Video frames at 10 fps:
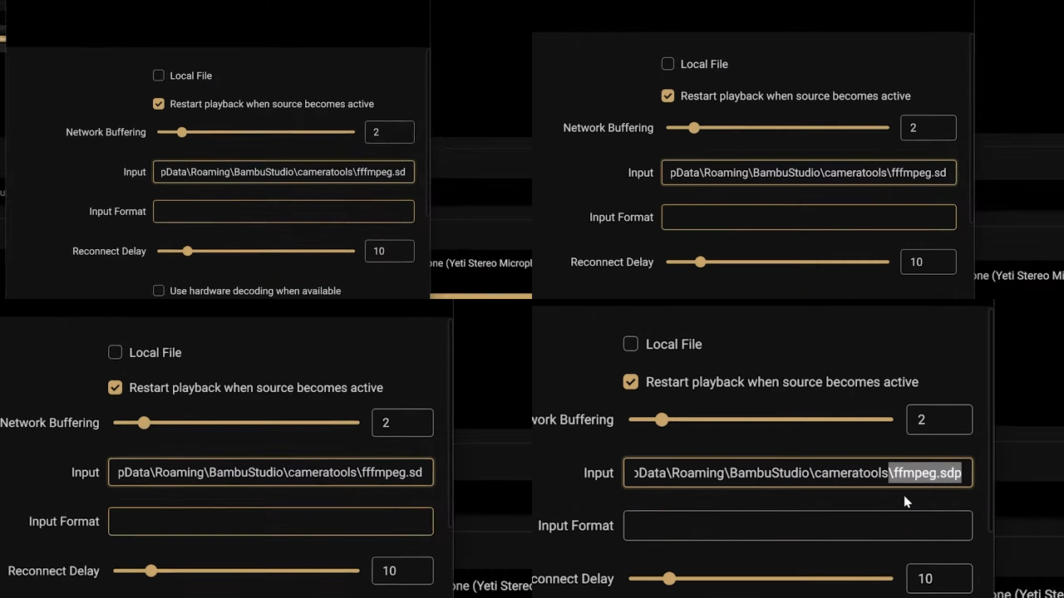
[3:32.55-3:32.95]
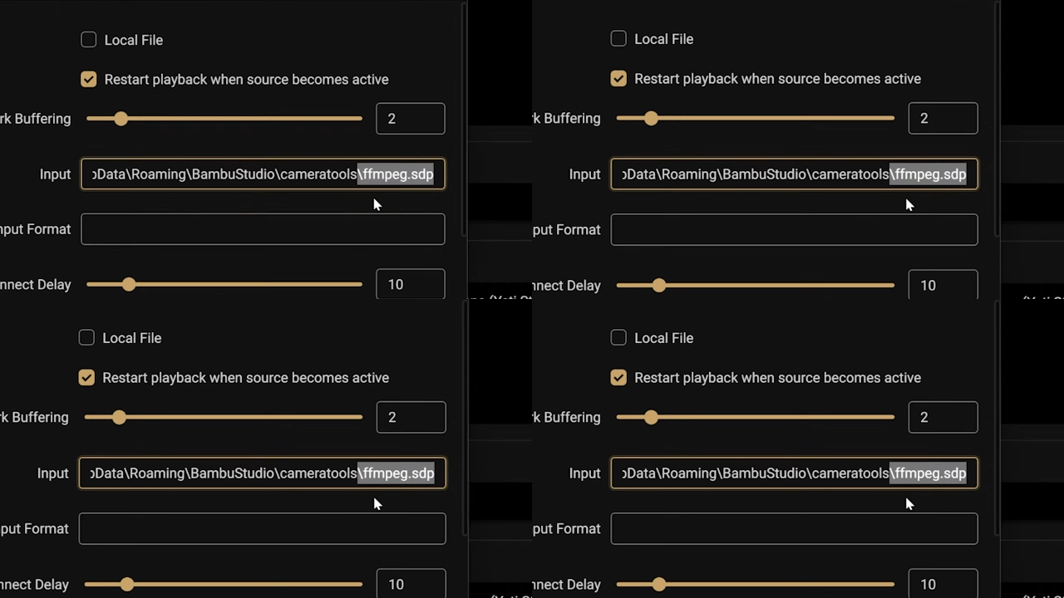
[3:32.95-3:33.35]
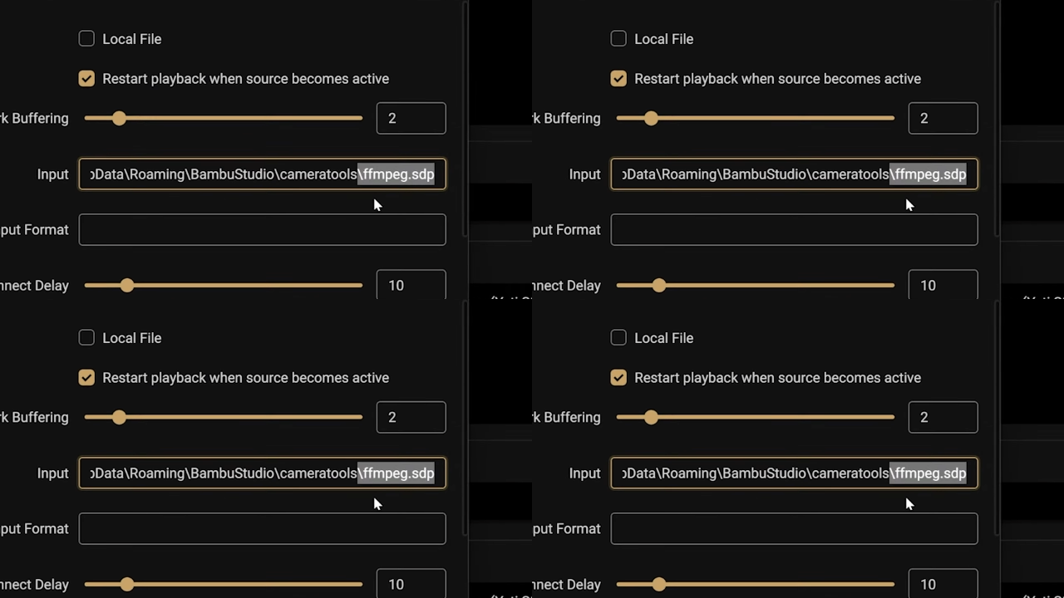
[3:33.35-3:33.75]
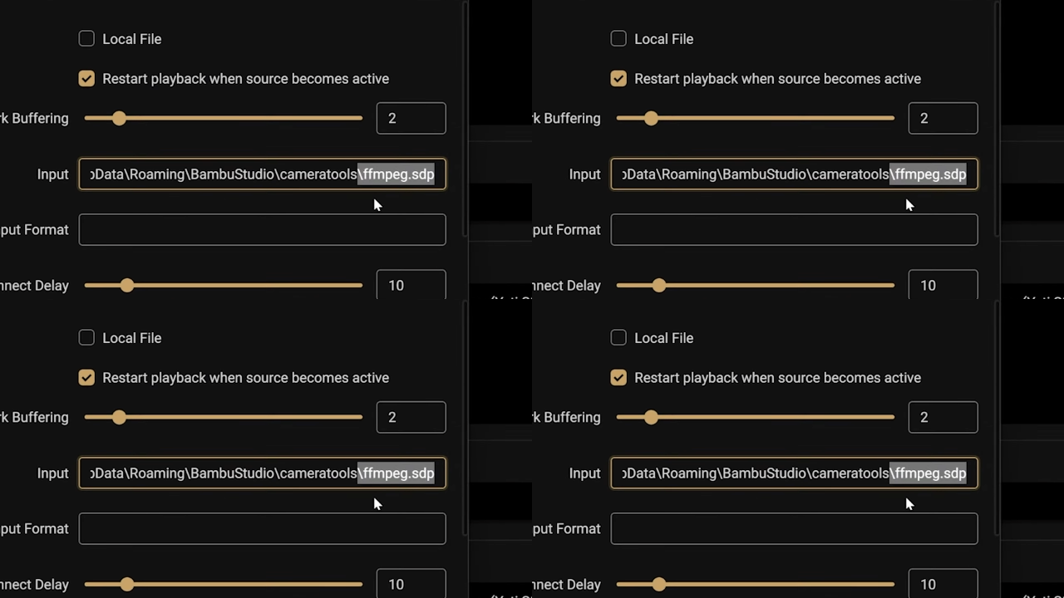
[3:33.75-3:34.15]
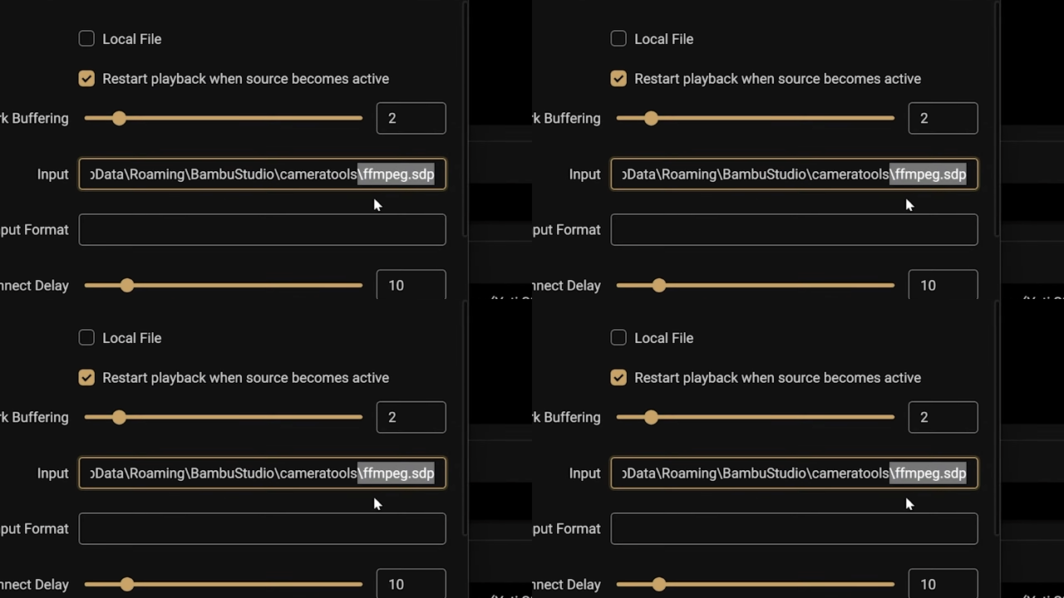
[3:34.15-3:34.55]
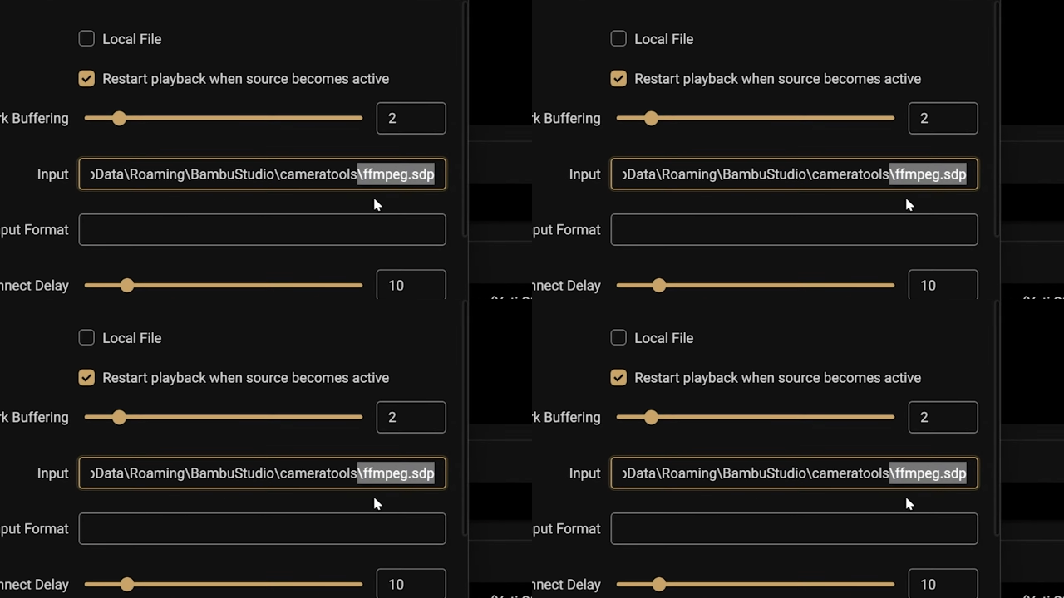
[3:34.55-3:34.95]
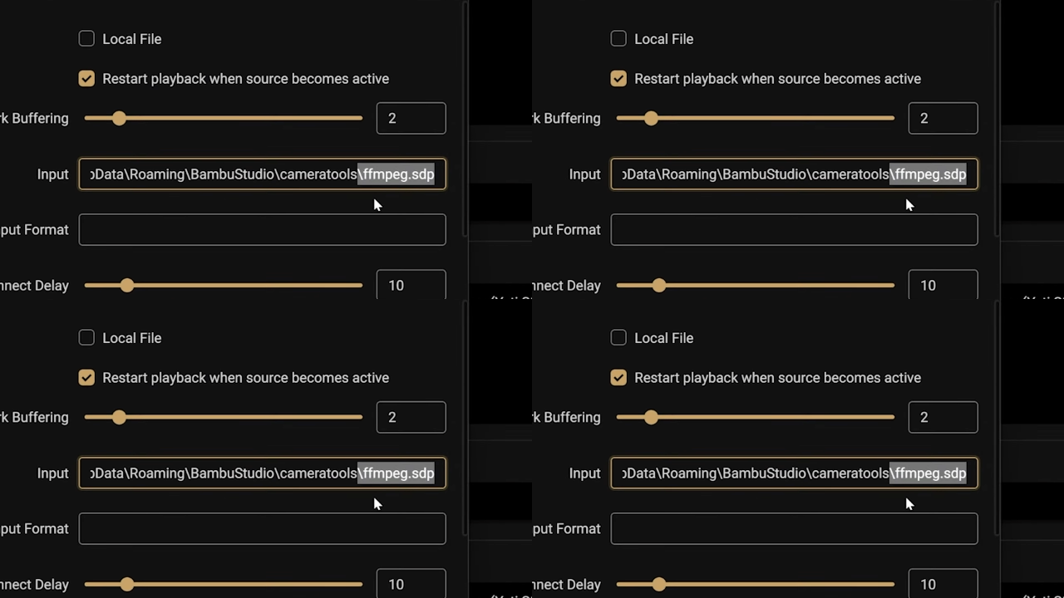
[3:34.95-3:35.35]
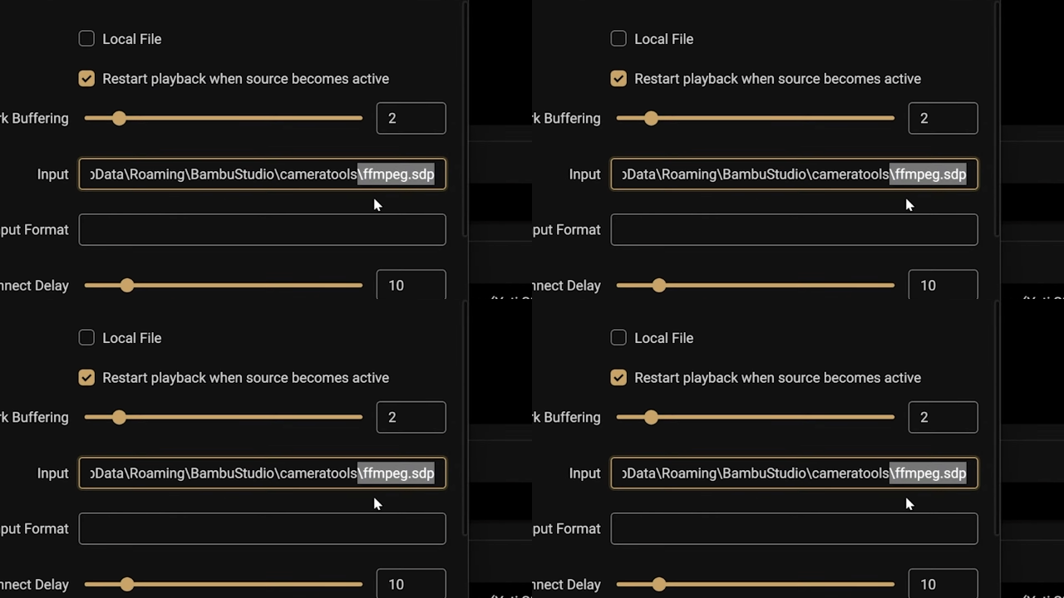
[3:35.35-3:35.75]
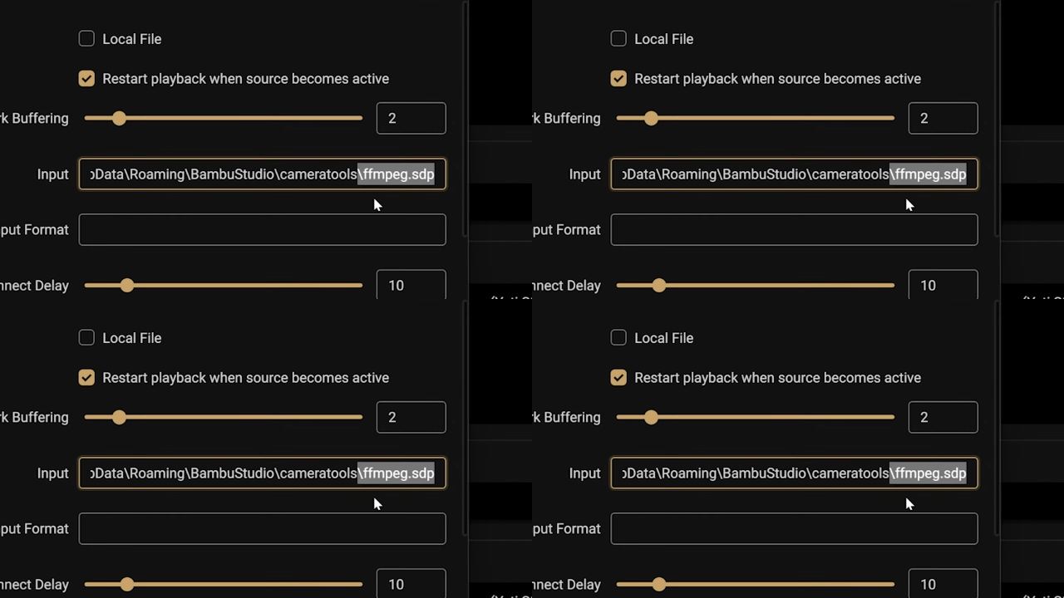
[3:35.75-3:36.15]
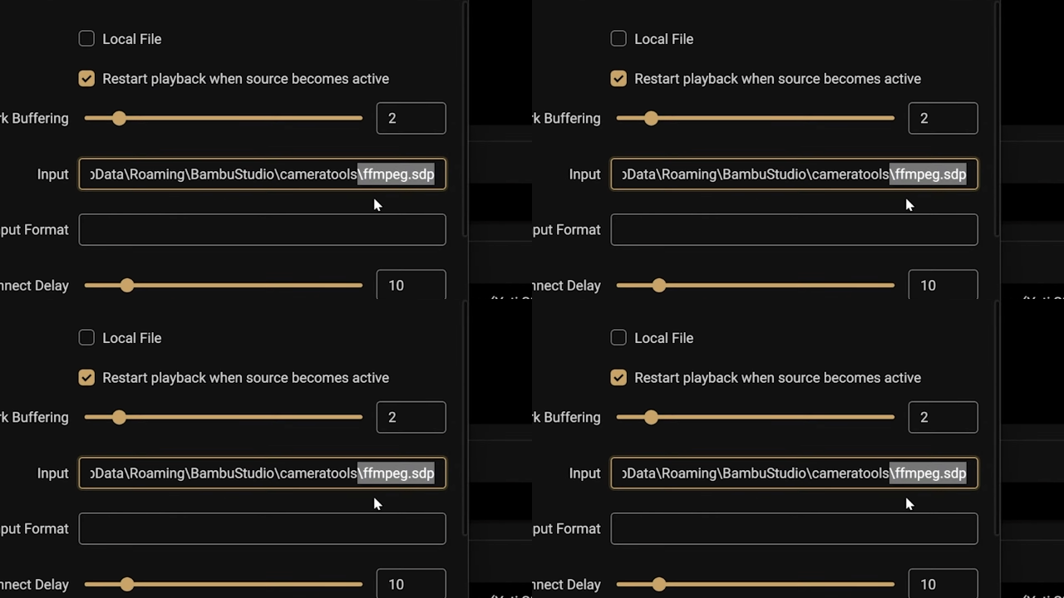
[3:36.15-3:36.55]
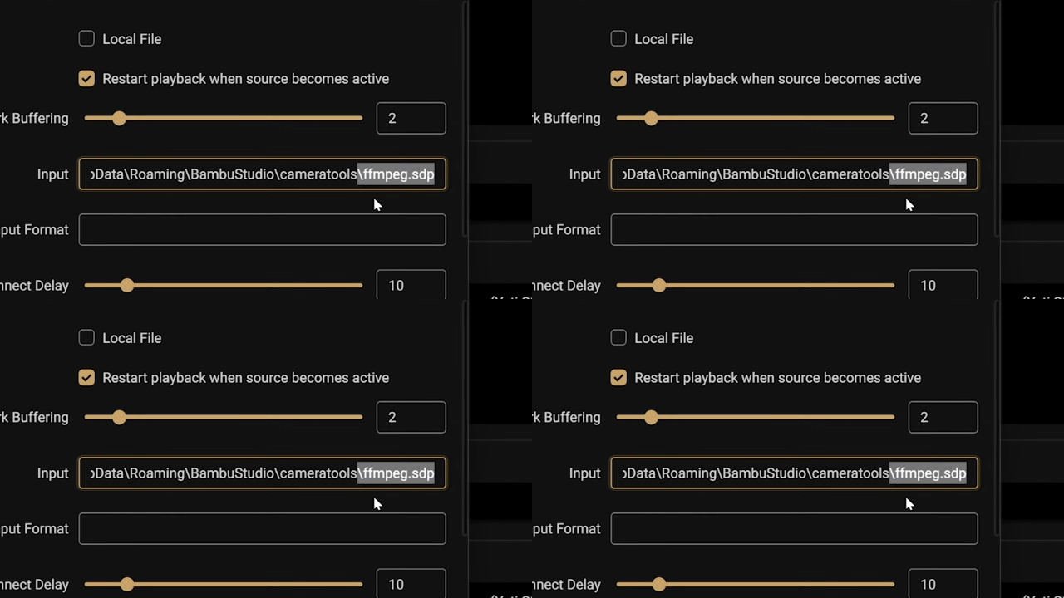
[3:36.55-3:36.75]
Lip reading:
[unreadable: no face in view]